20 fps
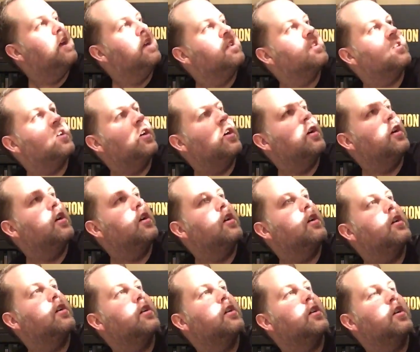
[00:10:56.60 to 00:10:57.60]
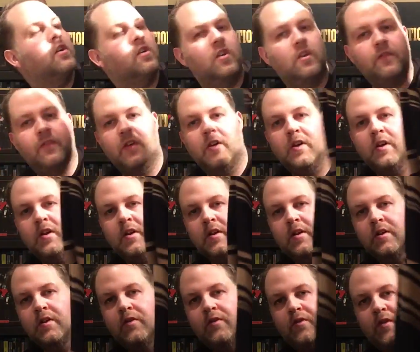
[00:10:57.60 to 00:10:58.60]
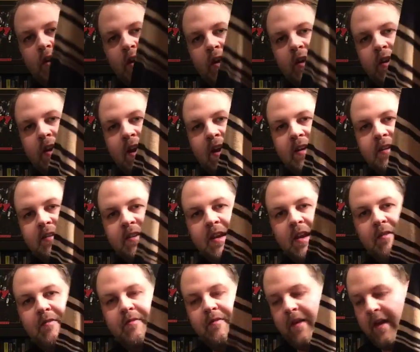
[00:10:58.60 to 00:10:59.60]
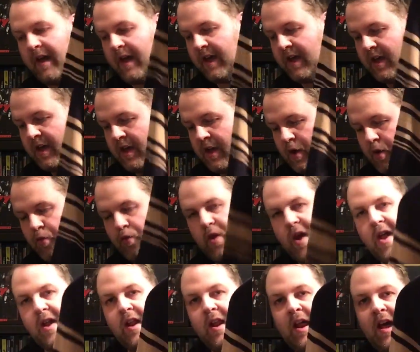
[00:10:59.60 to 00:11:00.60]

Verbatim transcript: So another really nice gift there. Really